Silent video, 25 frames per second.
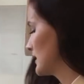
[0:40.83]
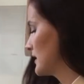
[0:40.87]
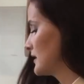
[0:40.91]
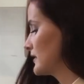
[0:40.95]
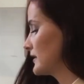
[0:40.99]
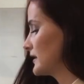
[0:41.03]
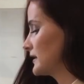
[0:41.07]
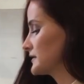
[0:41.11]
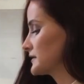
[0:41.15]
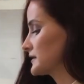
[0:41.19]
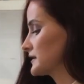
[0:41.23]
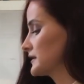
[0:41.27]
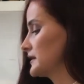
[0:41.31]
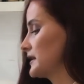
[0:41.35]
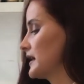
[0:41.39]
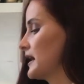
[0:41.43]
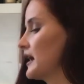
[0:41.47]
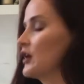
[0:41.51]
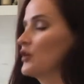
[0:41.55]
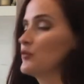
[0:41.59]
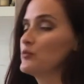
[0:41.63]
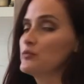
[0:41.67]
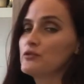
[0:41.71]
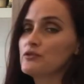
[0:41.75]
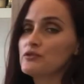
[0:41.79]
That's going to
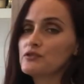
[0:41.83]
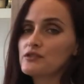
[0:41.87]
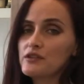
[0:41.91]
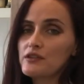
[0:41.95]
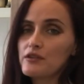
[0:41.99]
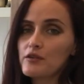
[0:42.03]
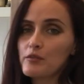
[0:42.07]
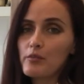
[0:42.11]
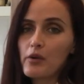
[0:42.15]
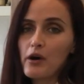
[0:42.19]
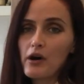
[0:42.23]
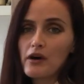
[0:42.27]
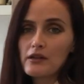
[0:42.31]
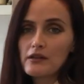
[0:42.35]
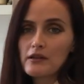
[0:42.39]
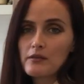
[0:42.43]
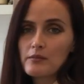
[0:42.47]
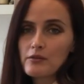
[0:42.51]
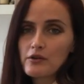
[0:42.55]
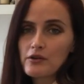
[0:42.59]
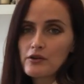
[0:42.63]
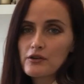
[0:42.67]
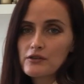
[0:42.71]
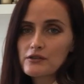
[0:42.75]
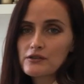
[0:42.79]
help you see the
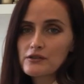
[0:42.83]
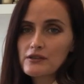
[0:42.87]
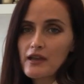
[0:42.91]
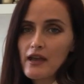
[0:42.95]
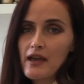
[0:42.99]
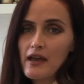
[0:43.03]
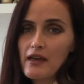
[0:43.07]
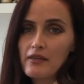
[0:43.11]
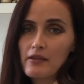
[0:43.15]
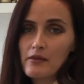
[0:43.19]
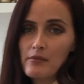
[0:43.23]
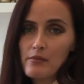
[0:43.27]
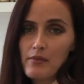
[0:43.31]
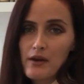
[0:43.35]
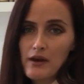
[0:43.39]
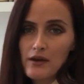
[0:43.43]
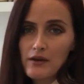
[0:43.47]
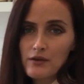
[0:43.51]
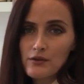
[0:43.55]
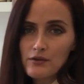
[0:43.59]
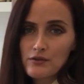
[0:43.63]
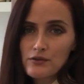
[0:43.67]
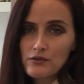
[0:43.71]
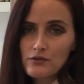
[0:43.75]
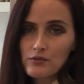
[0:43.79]
polymers and the
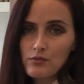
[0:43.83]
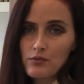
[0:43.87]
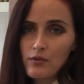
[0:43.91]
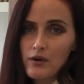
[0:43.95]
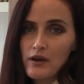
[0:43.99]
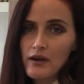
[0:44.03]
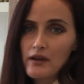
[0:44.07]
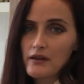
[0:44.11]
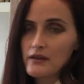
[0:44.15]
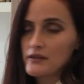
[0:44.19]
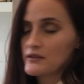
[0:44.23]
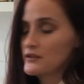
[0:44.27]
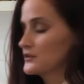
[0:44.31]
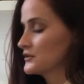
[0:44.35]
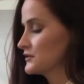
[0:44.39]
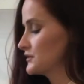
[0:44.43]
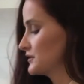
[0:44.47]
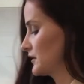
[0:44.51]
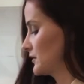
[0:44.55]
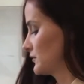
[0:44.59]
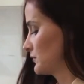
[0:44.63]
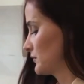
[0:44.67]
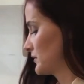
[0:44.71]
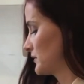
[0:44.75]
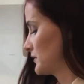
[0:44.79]
metals when you're
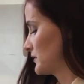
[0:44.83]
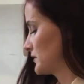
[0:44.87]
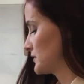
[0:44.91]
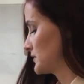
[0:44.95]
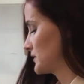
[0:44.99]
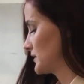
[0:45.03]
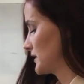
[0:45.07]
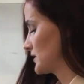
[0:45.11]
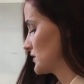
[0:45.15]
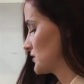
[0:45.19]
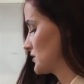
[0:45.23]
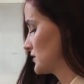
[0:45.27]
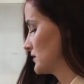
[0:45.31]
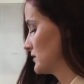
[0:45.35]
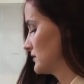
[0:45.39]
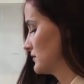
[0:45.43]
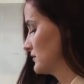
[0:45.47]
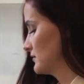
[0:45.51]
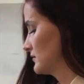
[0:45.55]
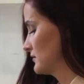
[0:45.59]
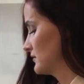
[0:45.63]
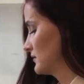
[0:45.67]
done with your session.